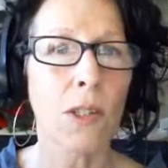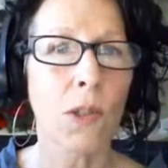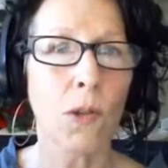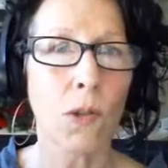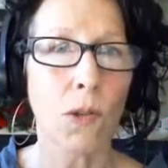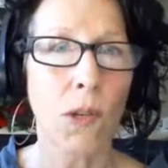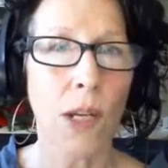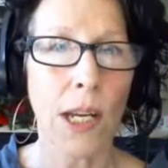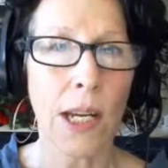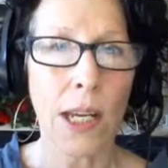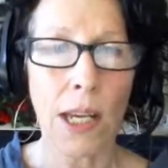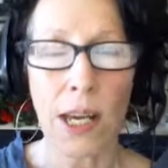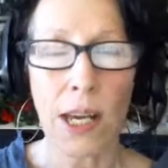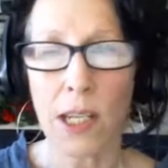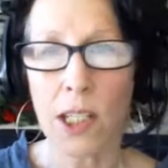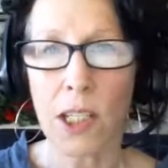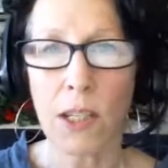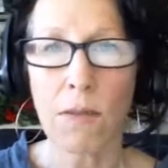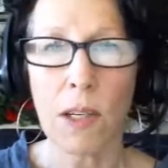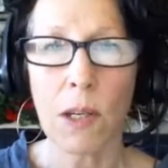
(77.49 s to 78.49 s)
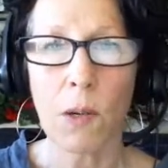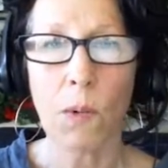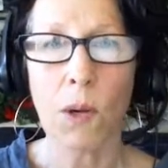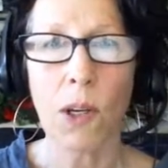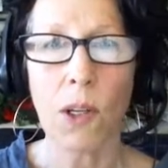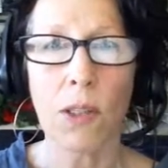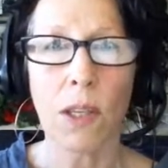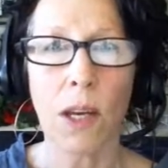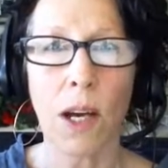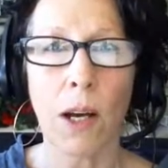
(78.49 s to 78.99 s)
or any activity
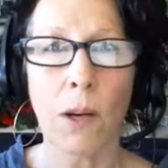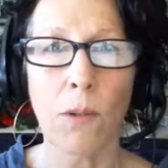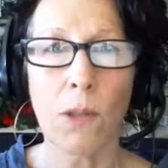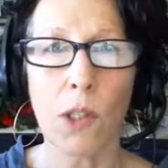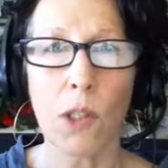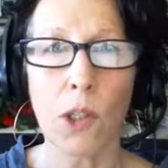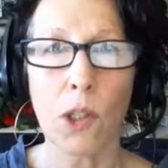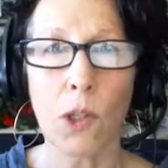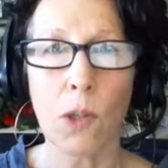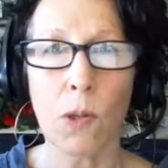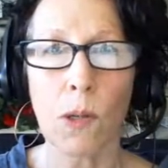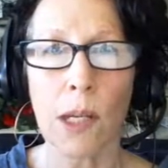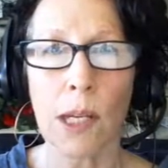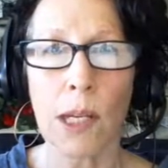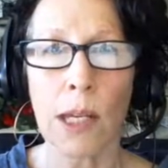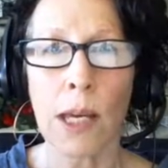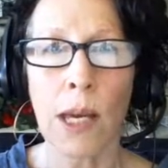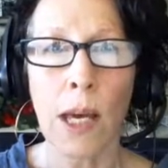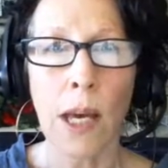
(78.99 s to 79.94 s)
work that I was doing,